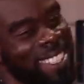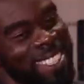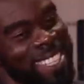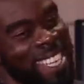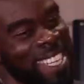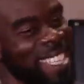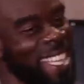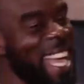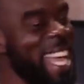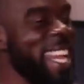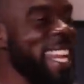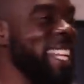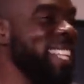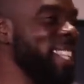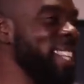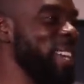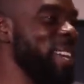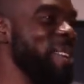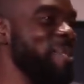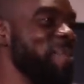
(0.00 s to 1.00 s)
That kind of
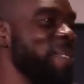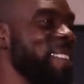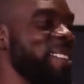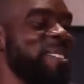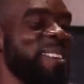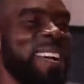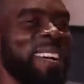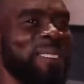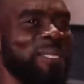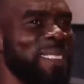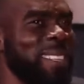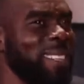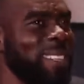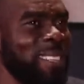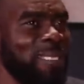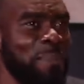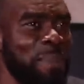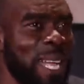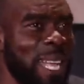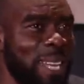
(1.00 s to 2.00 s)
turned me the wrong way.
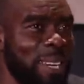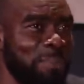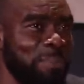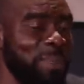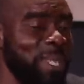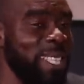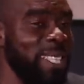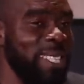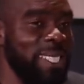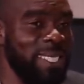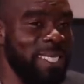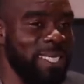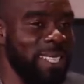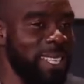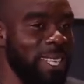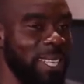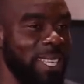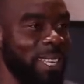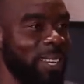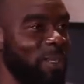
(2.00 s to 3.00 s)
Come on, please.
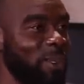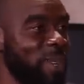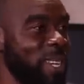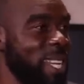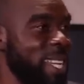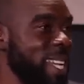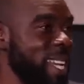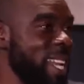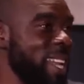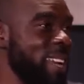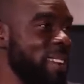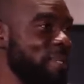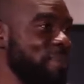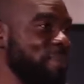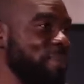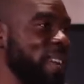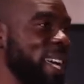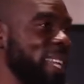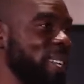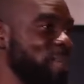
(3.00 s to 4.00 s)
We don't in a love
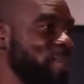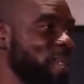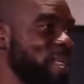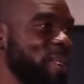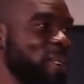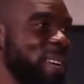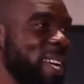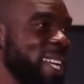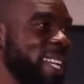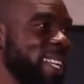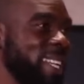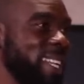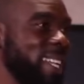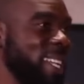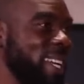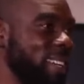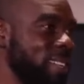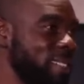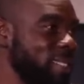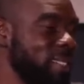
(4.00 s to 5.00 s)
fight with no one
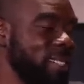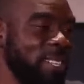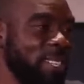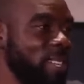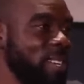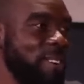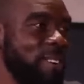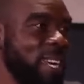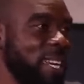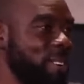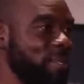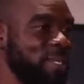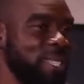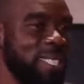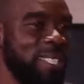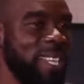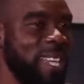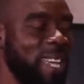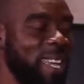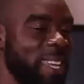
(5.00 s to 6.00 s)
another. no wrong if you
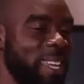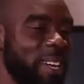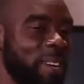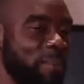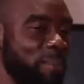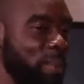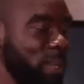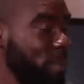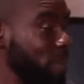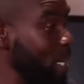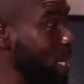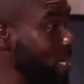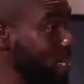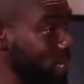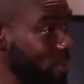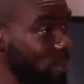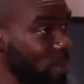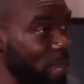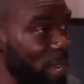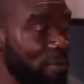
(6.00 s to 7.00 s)
say IRP because
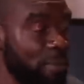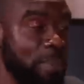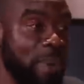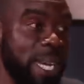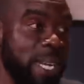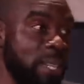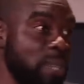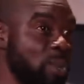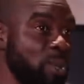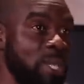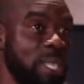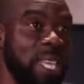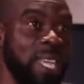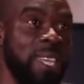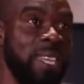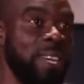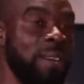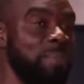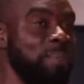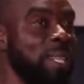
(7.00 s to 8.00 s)
mm. everybody knows
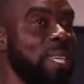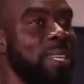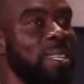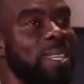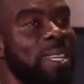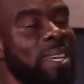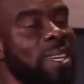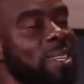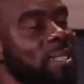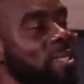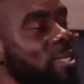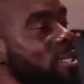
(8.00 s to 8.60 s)
IRP attack.